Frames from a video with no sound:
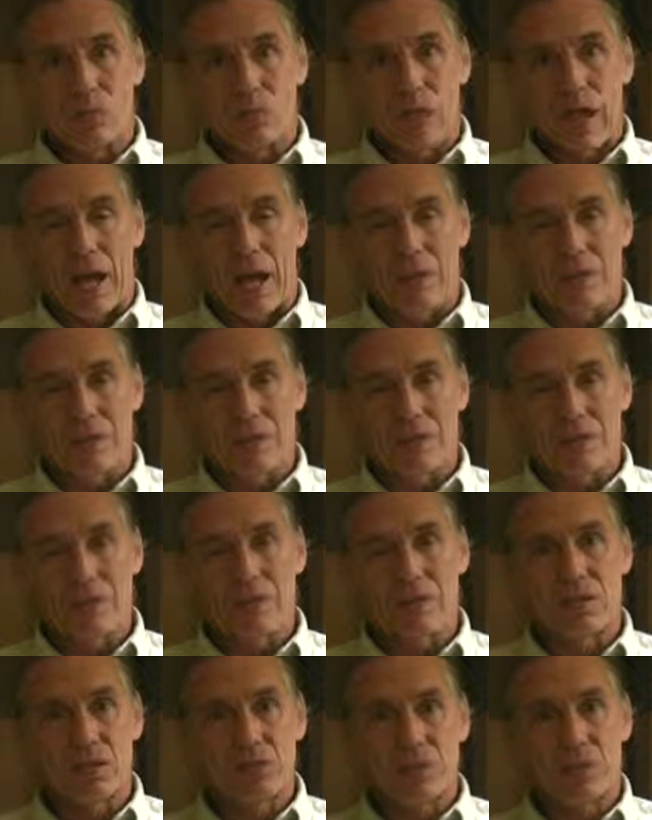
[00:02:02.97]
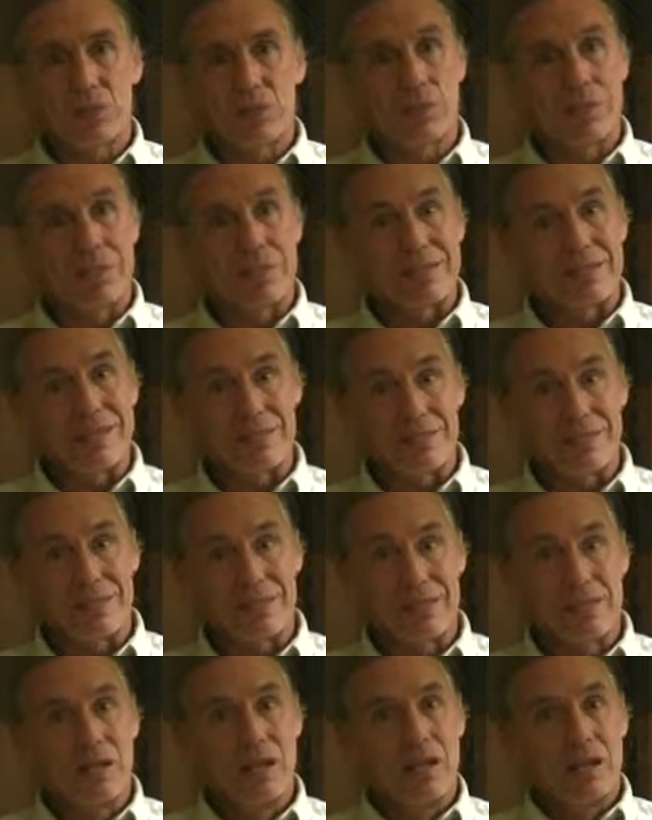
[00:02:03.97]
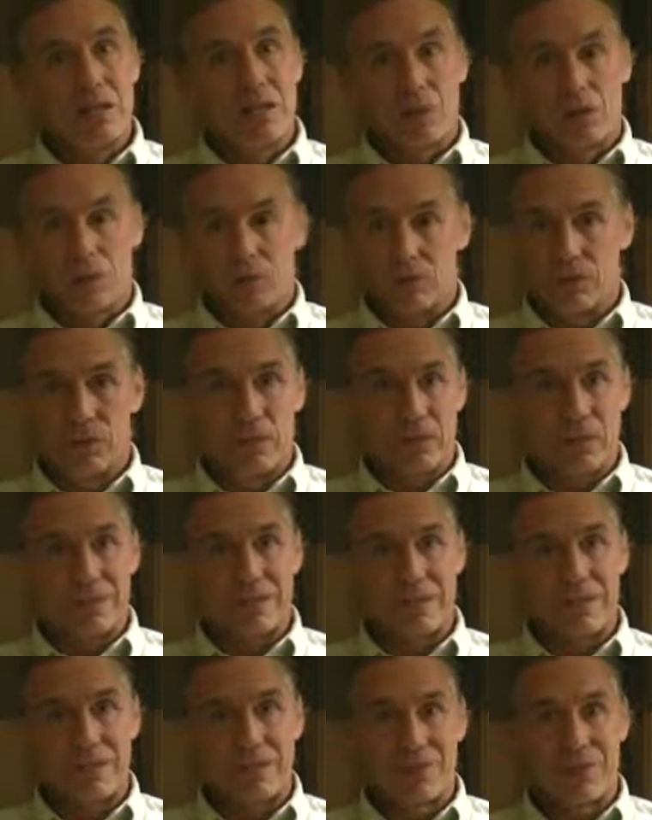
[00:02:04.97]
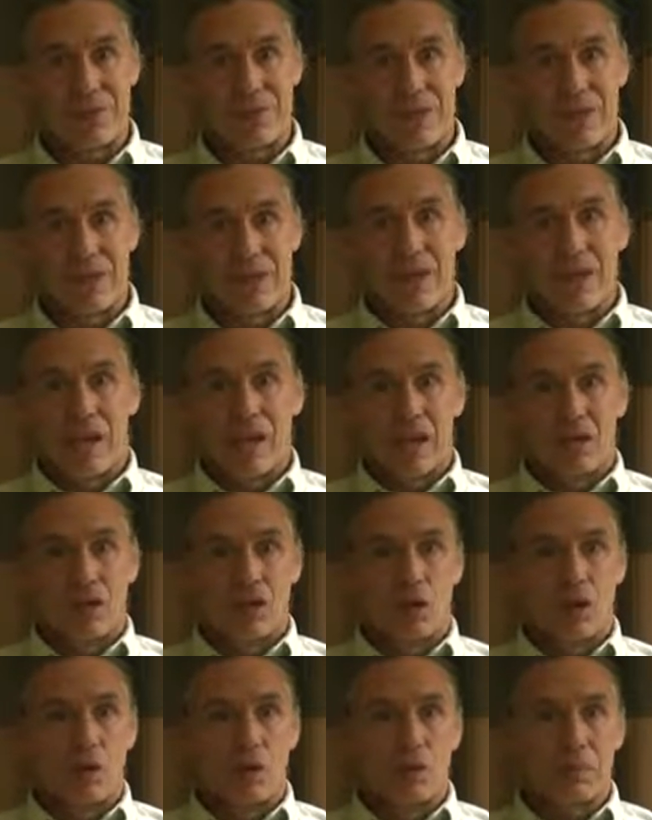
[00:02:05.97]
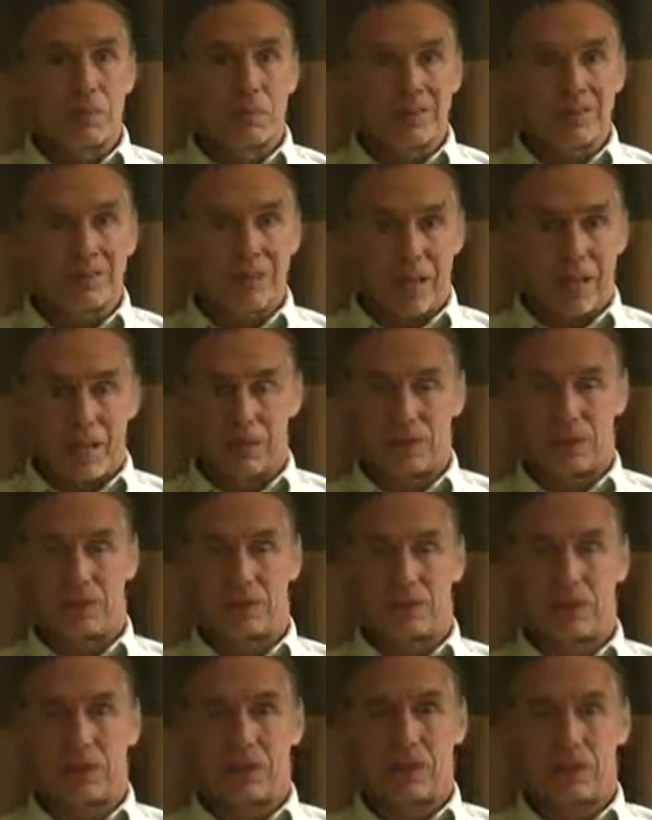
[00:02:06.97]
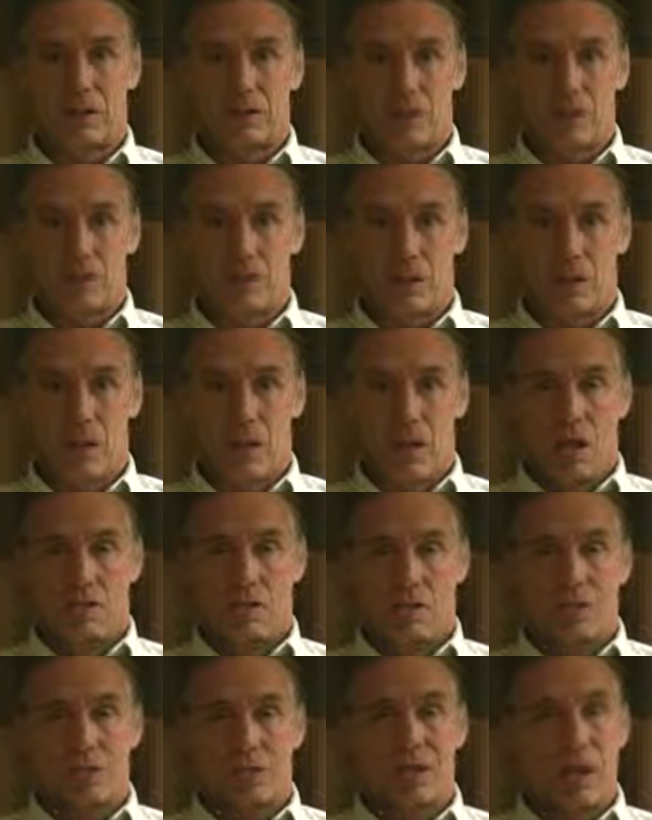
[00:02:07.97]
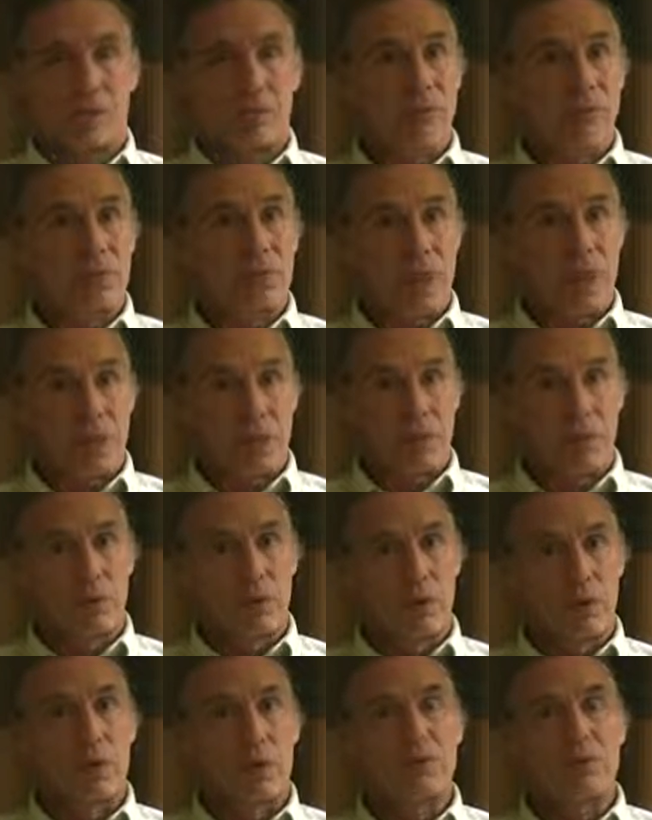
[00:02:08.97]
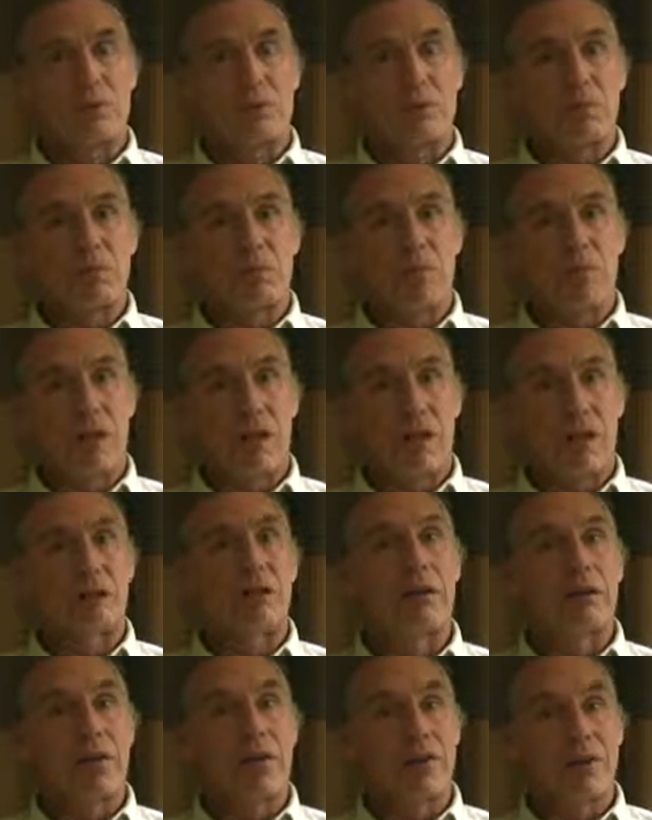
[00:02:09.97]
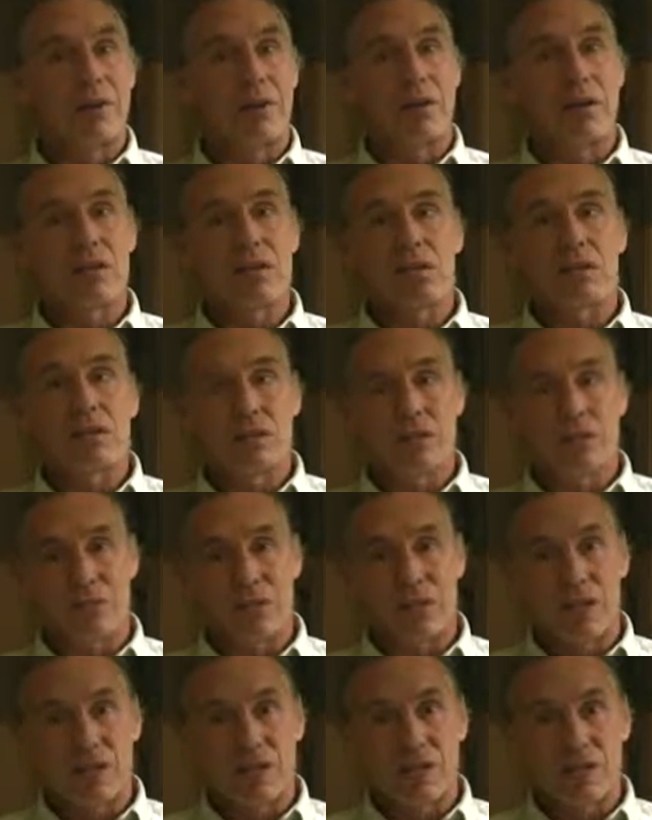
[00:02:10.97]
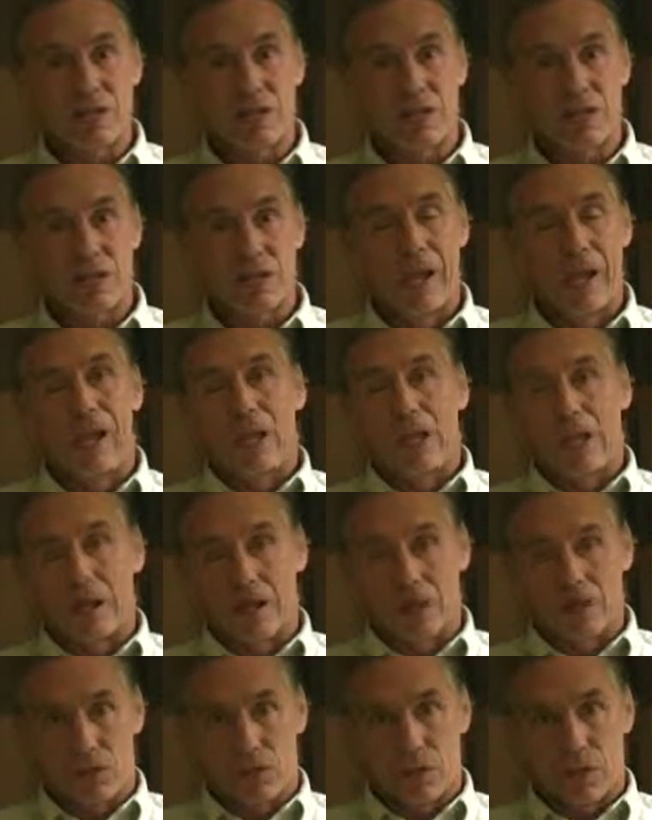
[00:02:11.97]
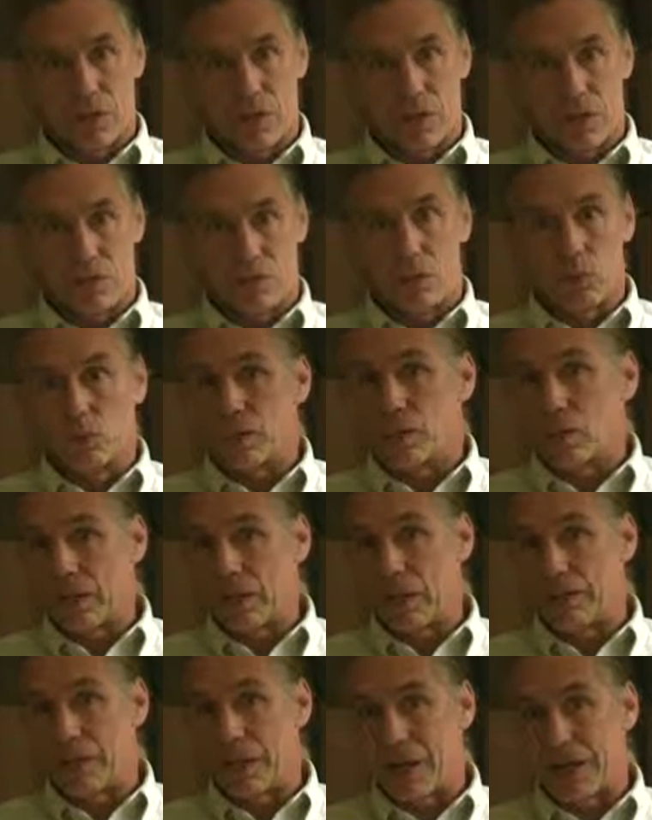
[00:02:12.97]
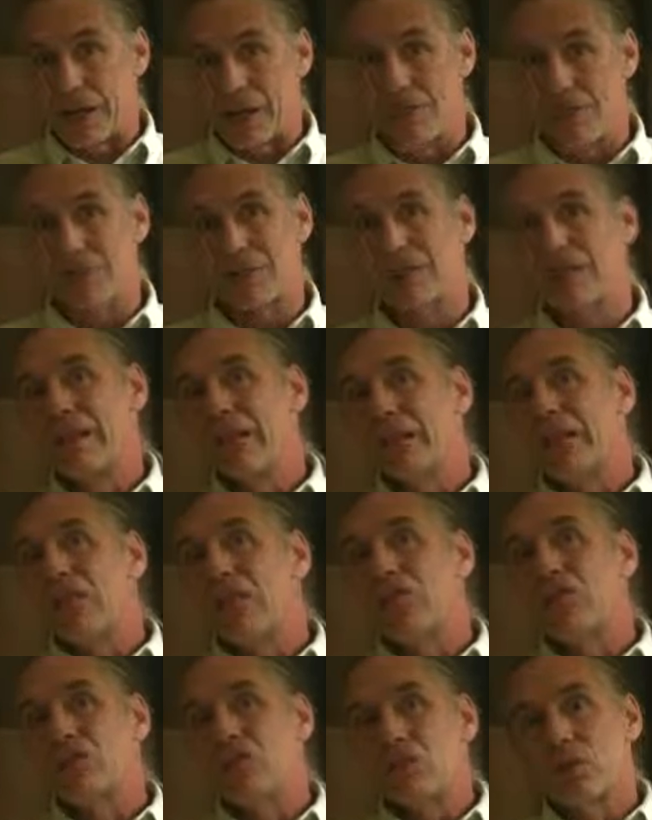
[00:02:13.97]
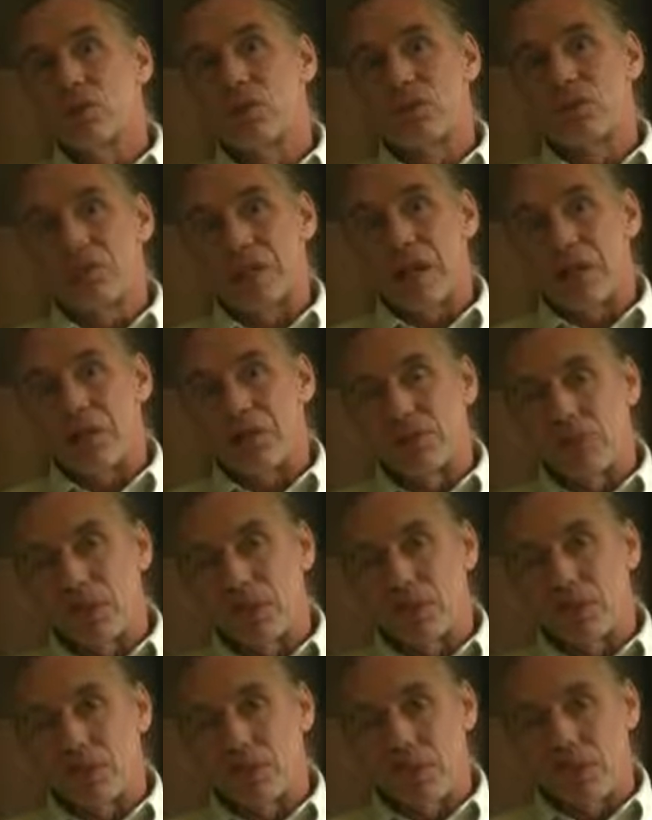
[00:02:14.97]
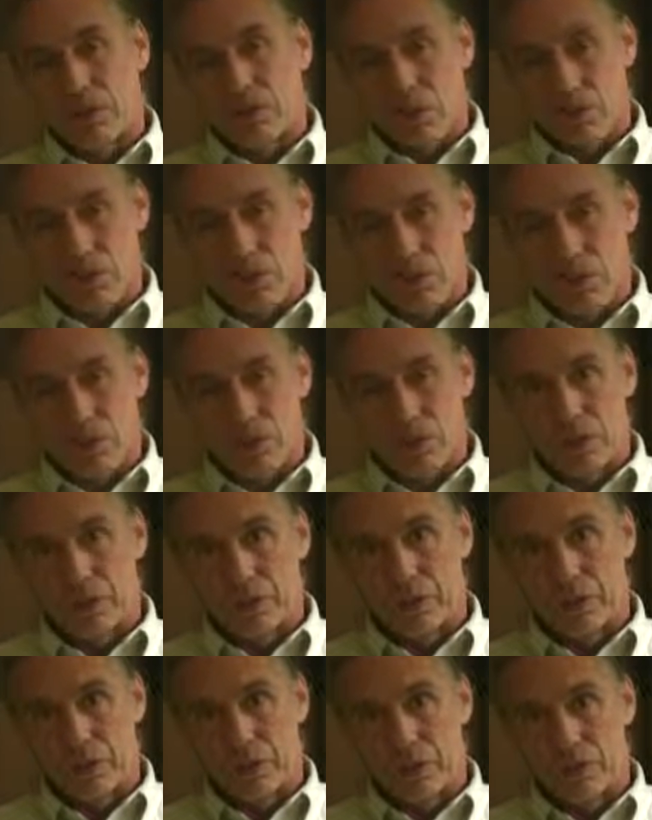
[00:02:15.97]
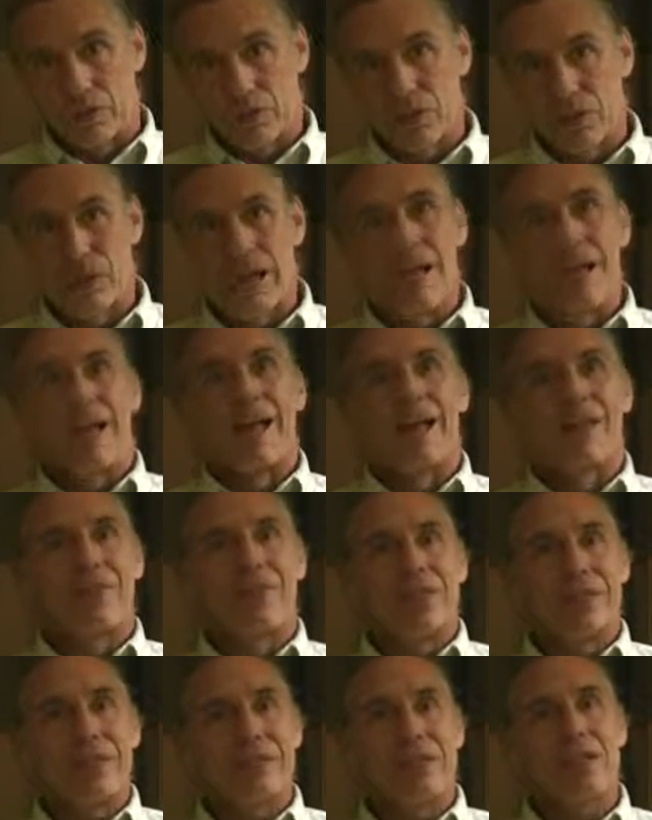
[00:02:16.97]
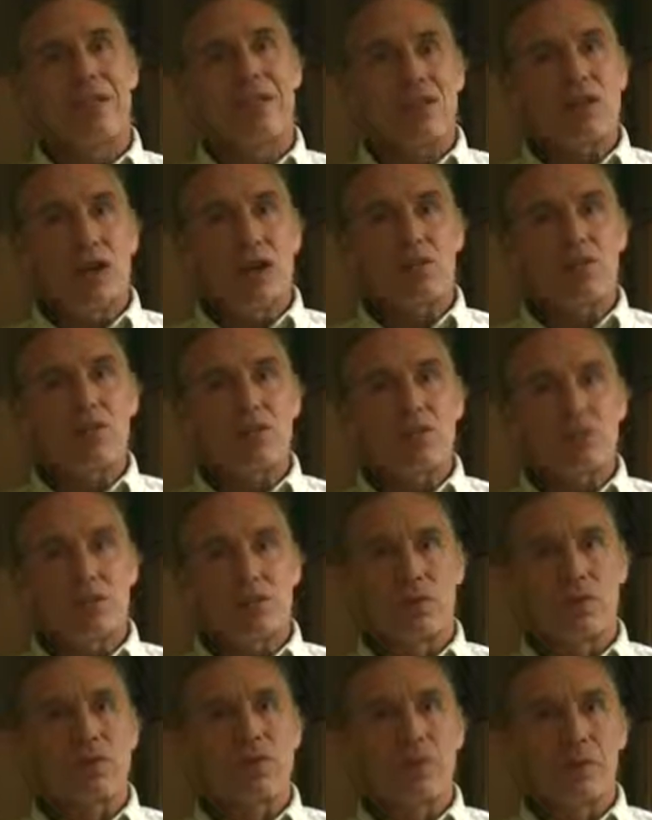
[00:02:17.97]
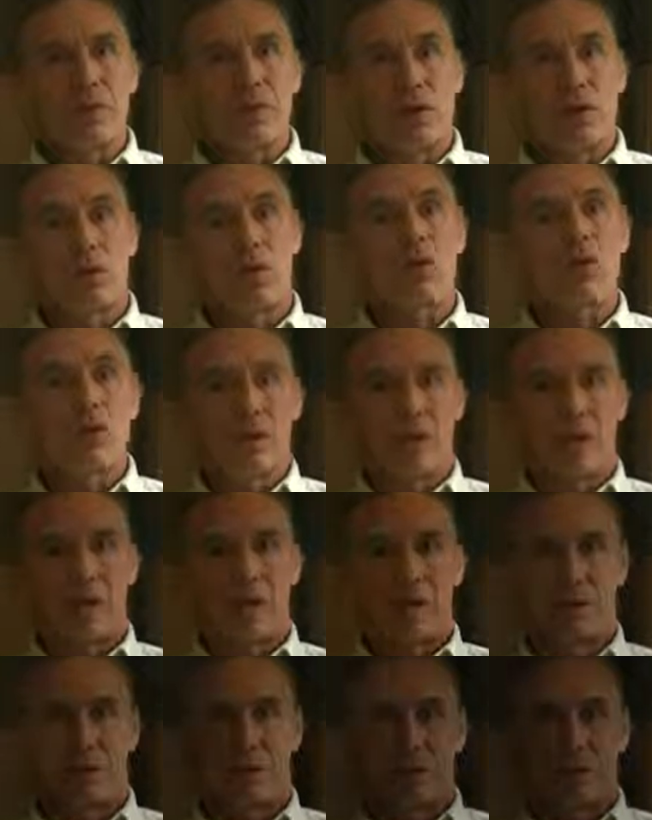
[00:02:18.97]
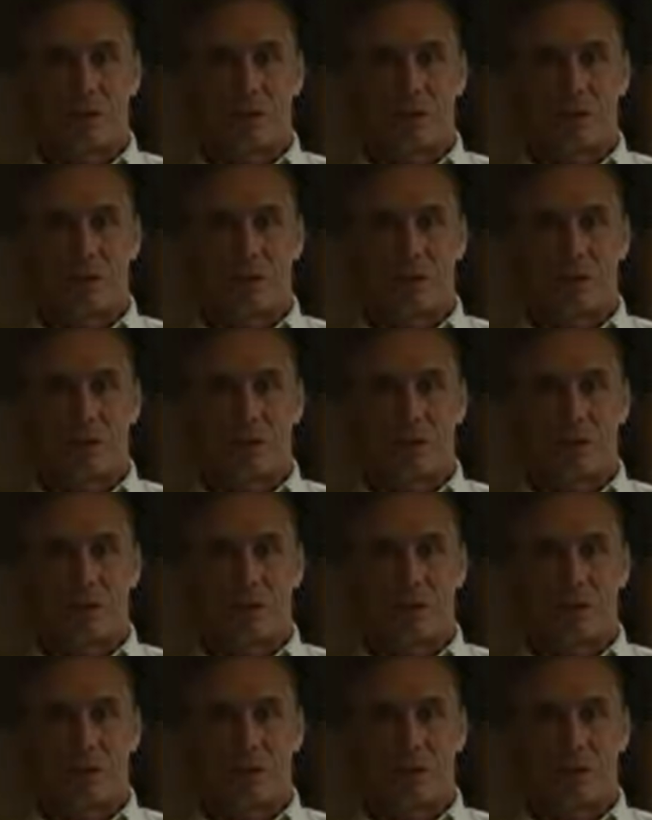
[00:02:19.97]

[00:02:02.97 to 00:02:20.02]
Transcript: what happens is they're reviewing 6th, they're reviewing 7th, and they're incorporating the 8th grade characters. By the time they're done, they will know these people by heart and thus know the standards and understand. What's great about it is students become historical characters, and they teach other students about who they are.